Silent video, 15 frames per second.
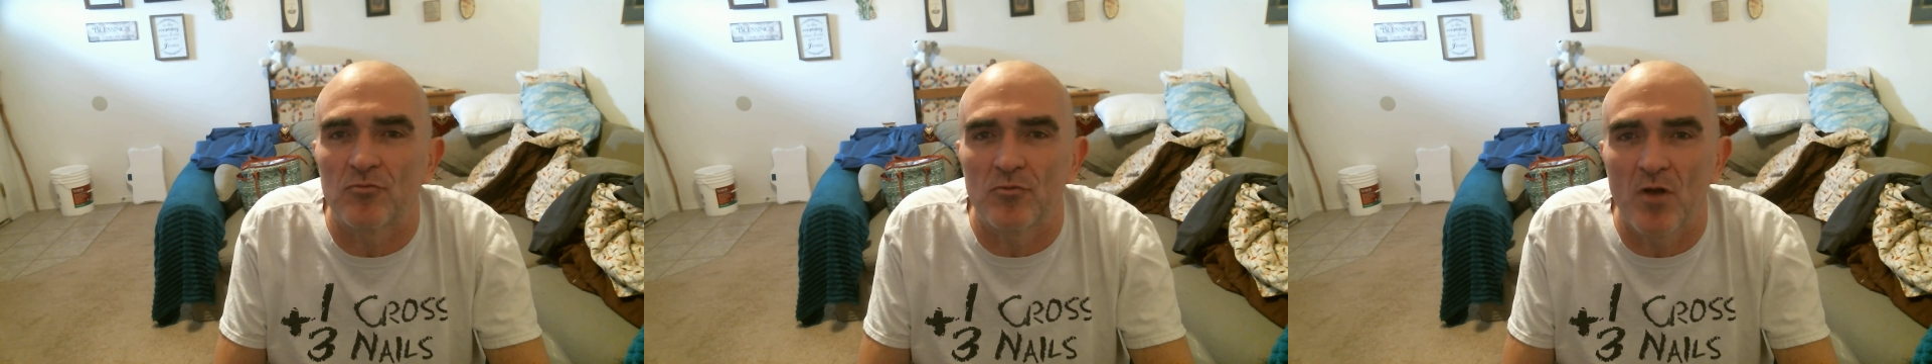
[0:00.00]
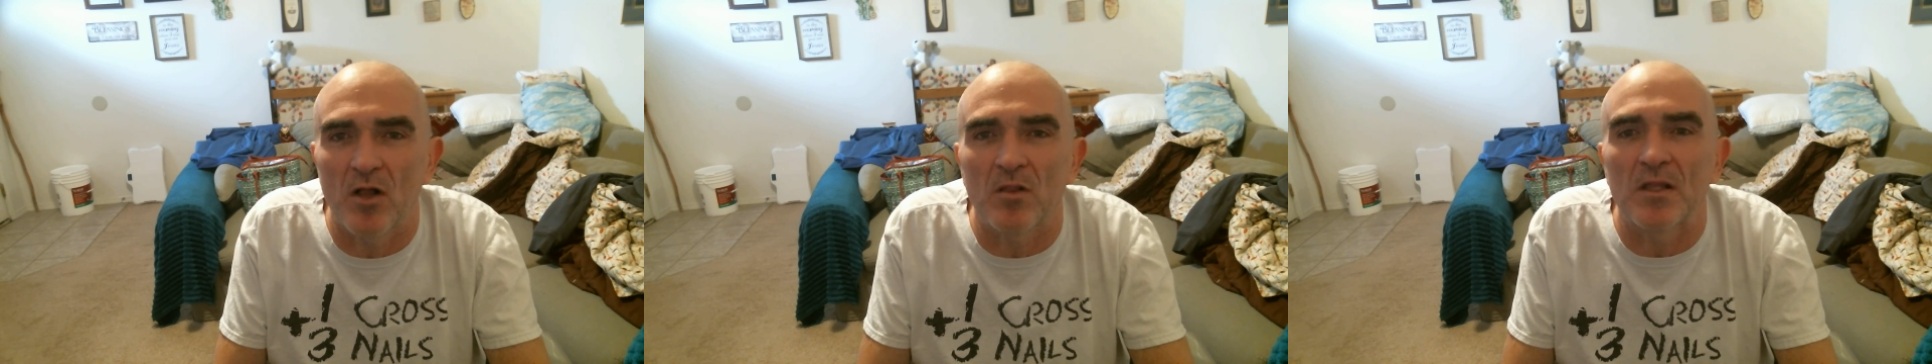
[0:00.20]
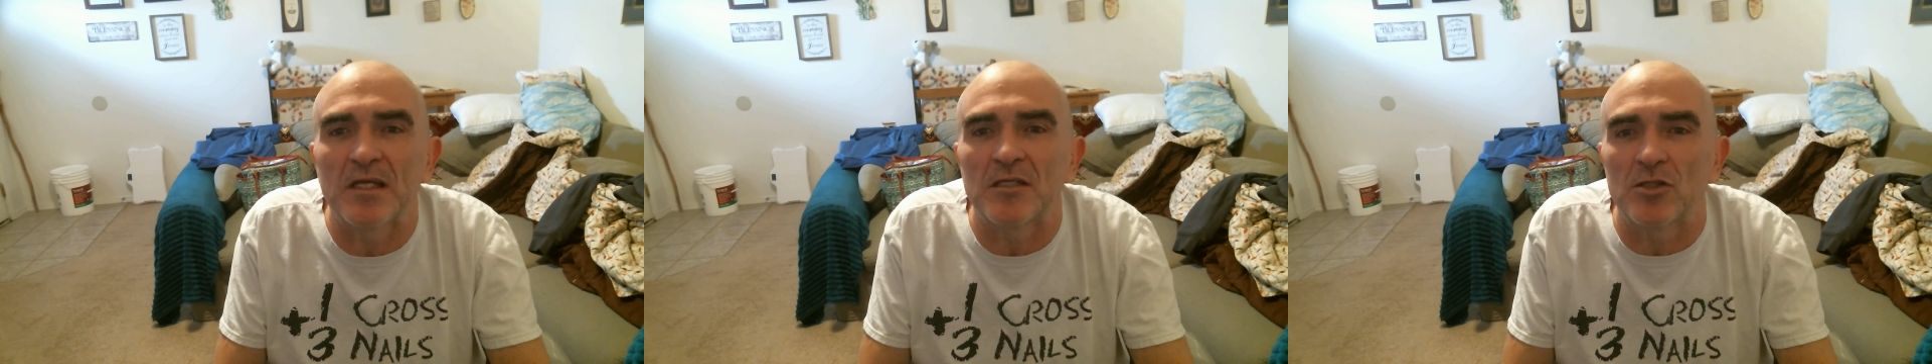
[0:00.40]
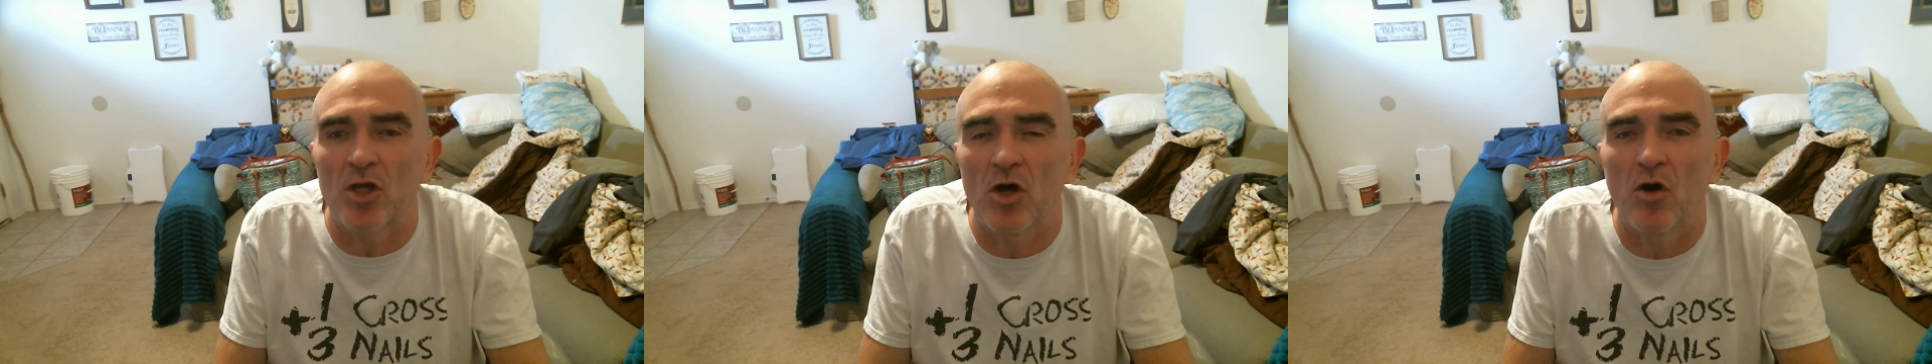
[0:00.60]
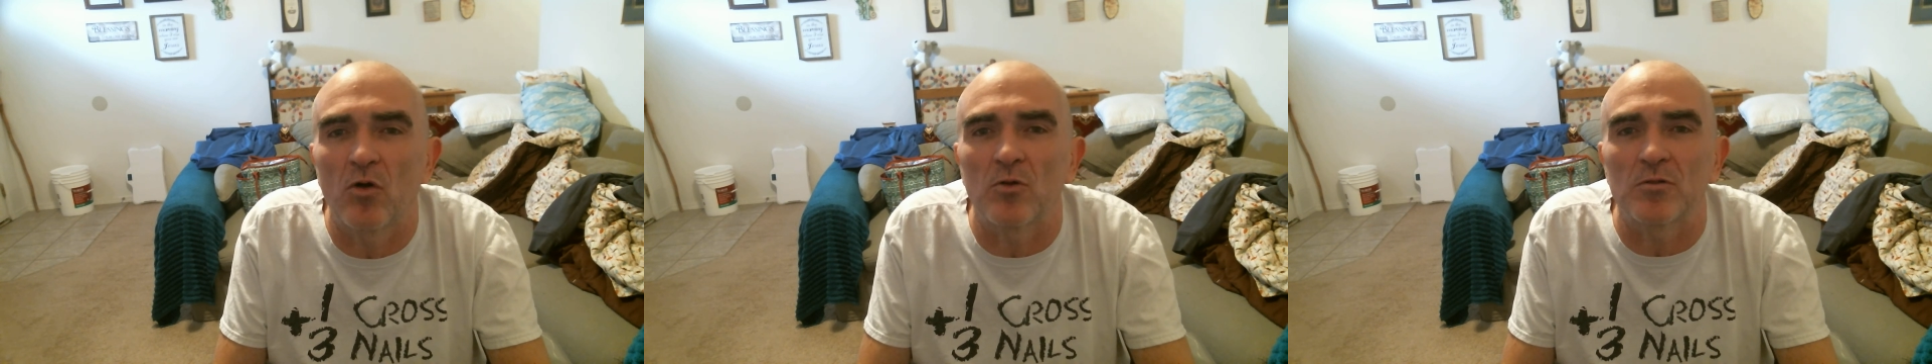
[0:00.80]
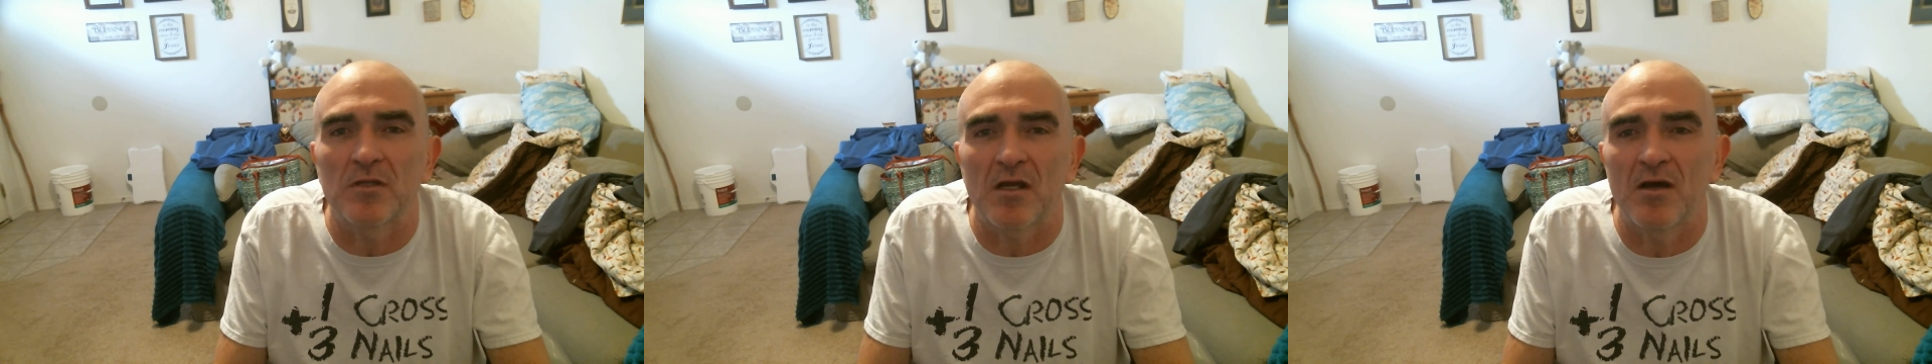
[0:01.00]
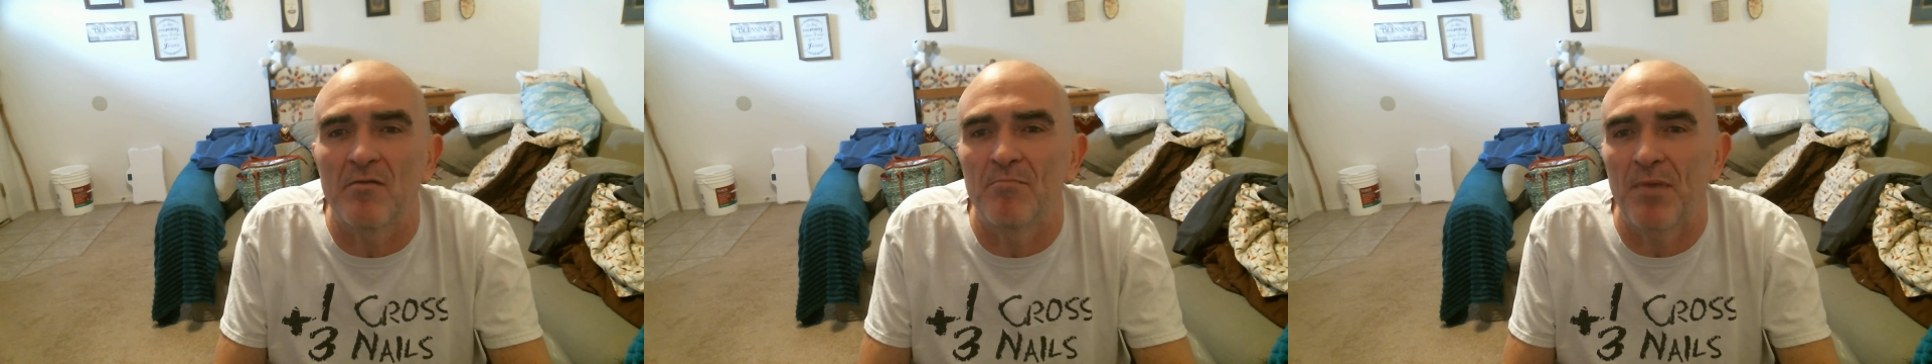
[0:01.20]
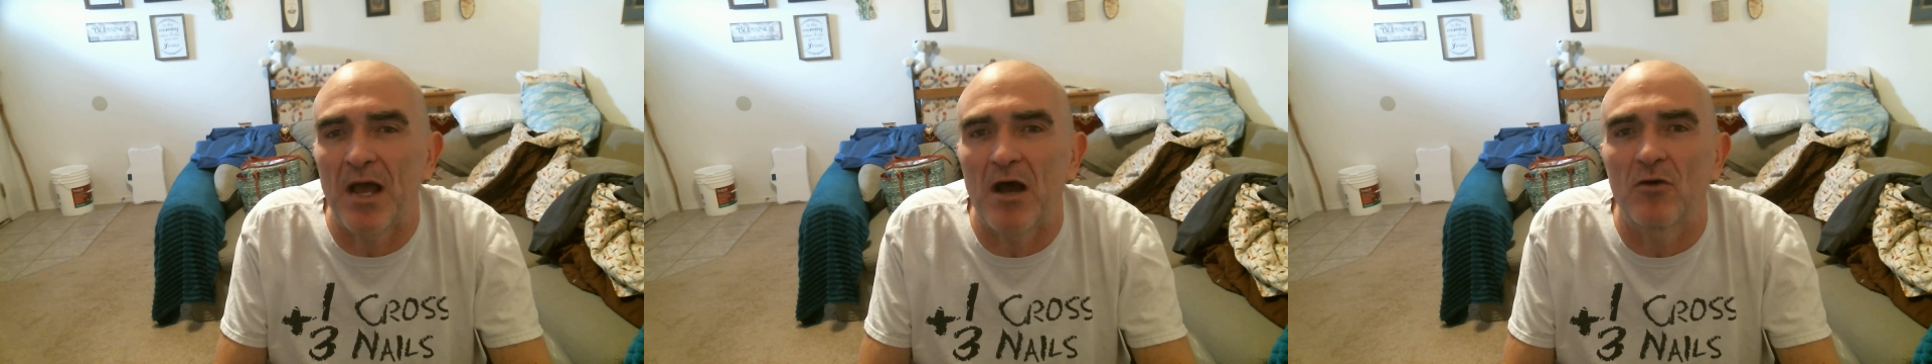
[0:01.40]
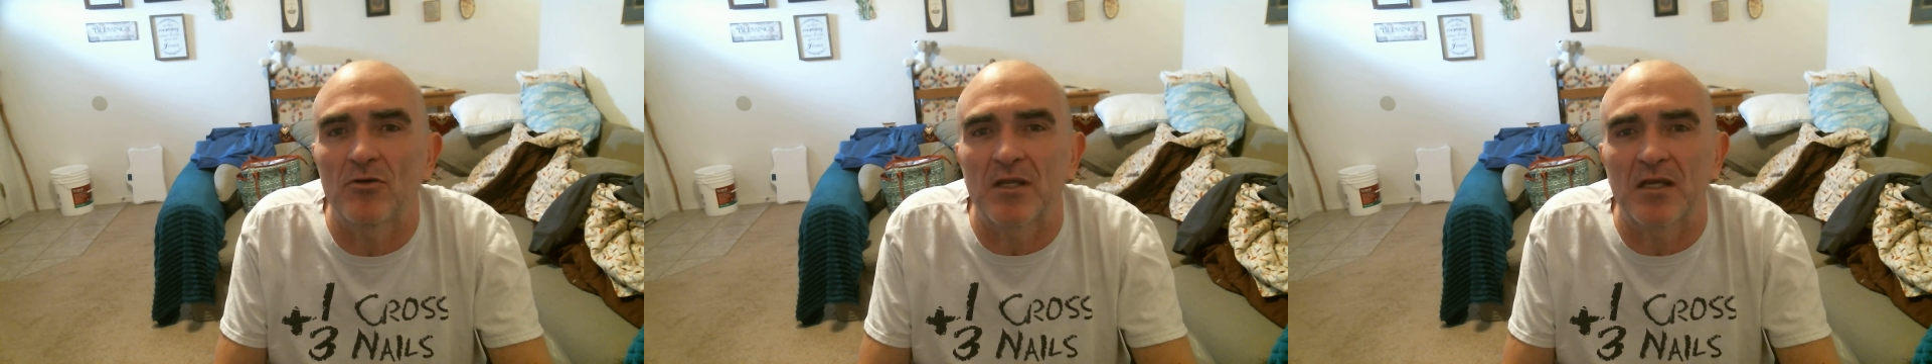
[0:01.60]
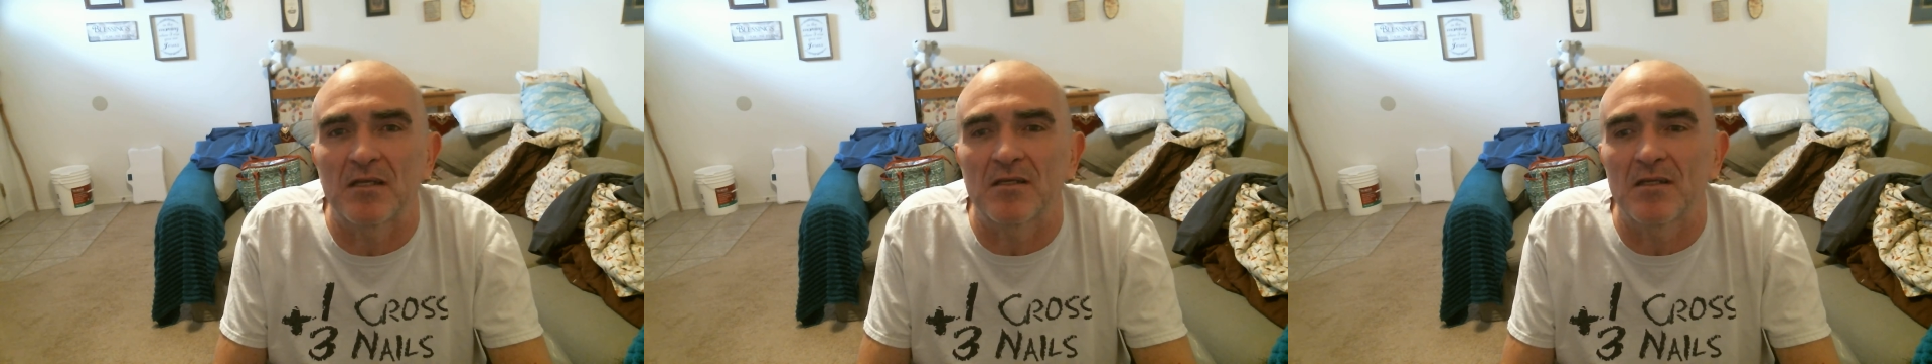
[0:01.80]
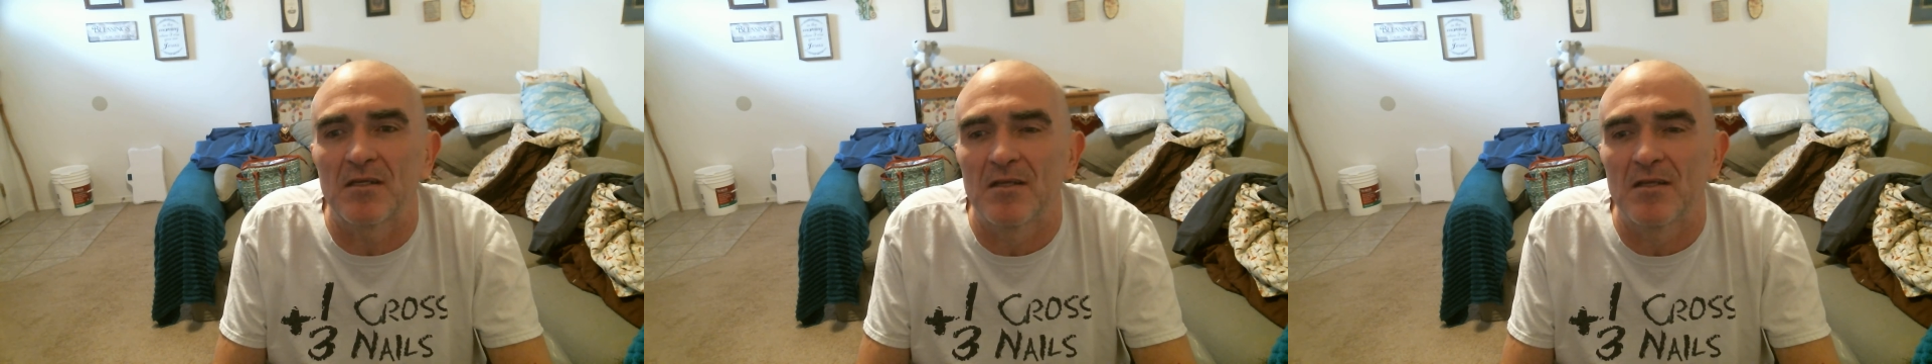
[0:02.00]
really told about it.